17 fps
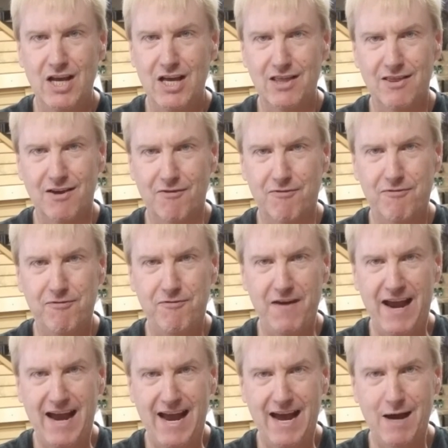the
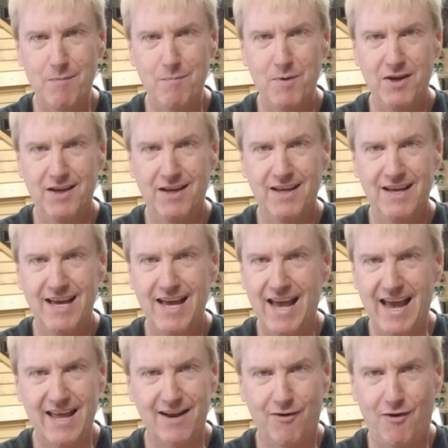fab and